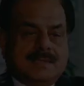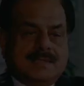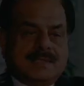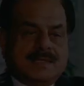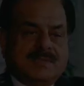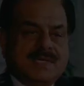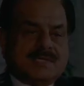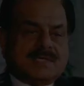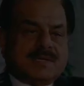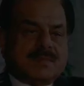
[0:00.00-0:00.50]
is
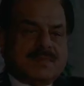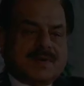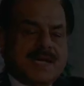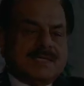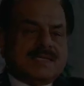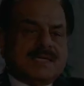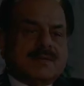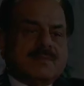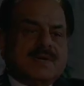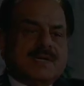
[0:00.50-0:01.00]
a bit
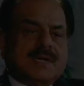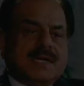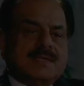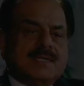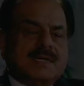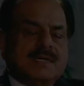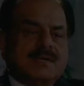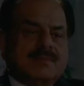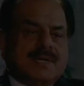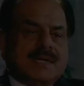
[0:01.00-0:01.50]
surprising, but I
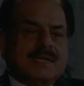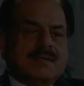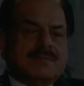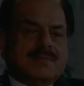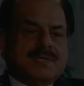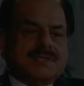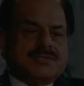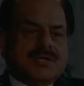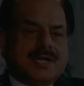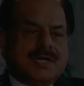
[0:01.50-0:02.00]
think American
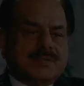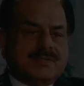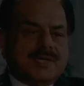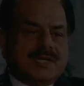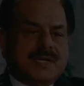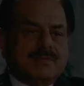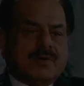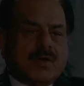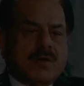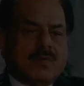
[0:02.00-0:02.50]
pressure has
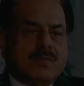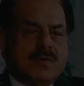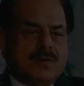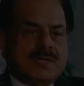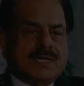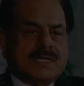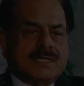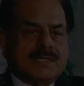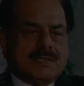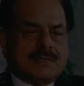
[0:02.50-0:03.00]
become now
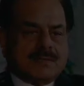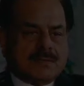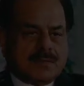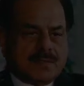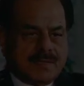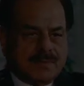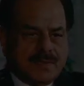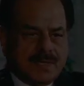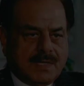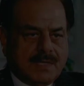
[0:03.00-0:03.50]
more
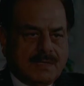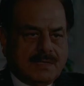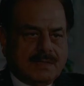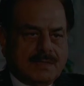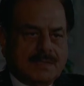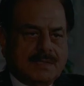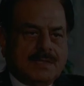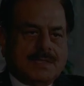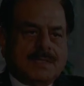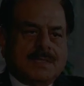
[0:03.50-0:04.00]
inexorable
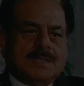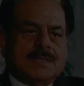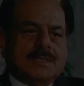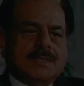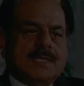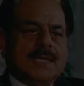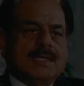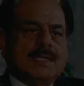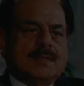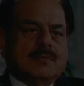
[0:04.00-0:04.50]

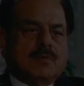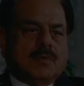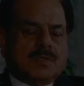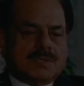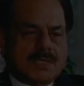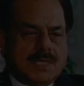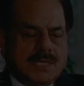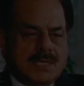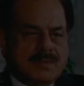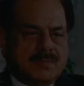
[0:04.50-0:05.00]
than it
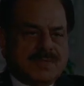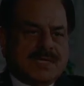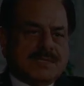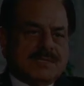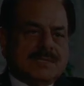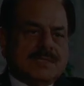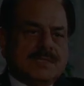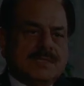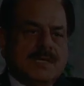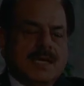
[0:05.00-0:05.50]
was in the
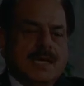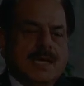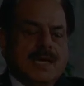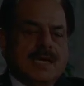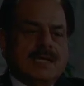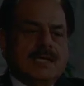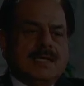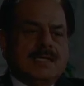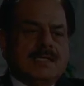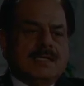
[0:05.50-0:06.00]
past.
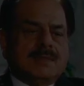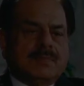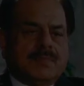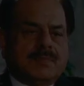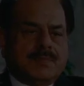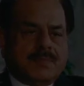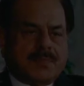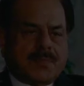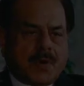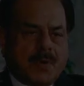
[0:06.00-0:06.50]
And it is
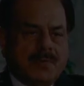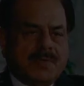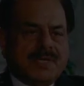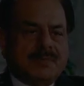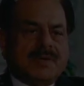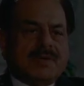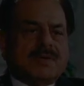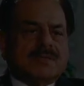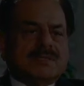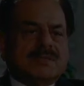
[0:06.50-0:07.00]
probably
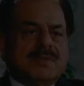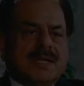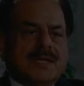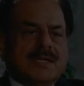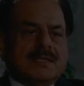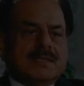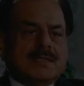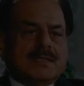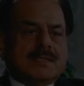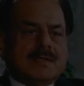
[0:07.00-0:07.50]
because
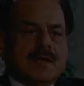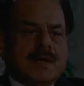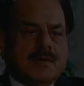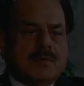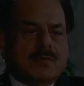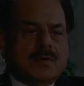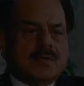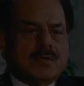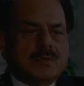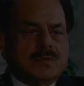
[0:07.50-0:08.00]
Americans now
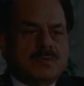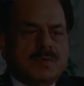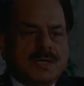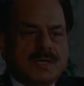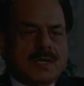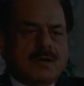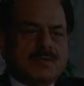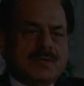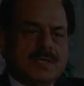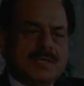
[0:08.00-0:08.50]
want to
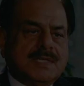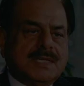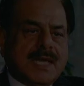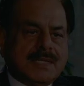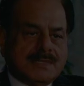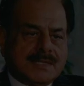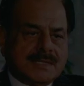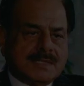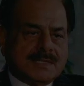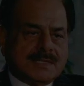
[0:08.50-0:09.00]
work out an
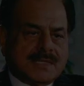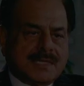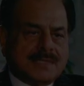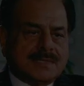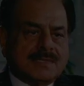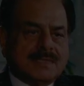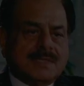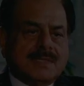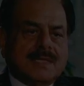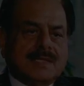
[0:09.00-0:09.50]
exit
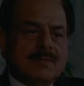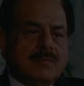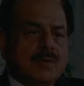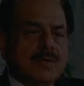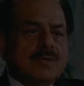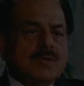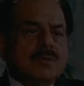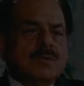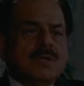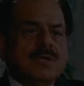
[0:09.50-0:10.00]
strategy. They
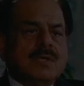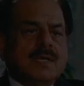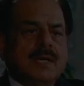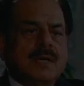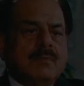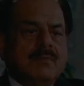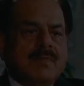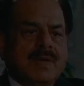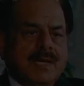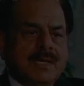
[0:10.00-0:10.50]
want to
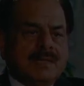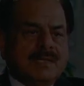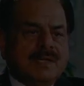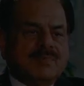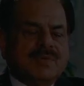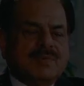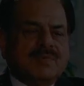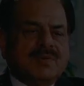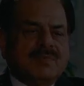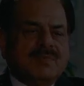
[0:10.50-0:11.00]
make their
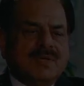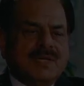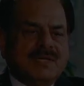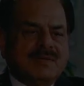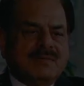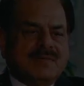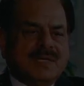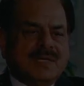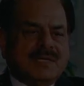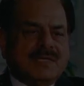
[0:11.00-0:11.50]
people
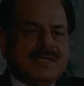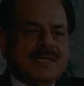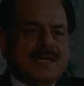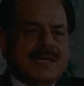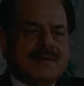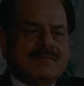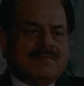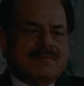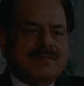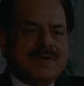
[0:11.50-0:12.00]
believe that they
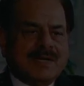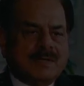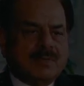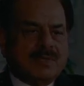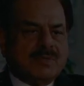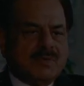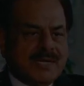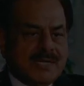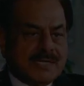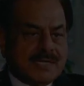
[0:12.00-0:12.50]
have met
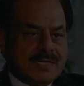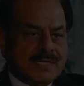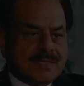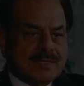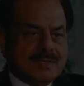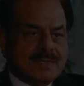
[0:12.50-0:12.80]
with victory.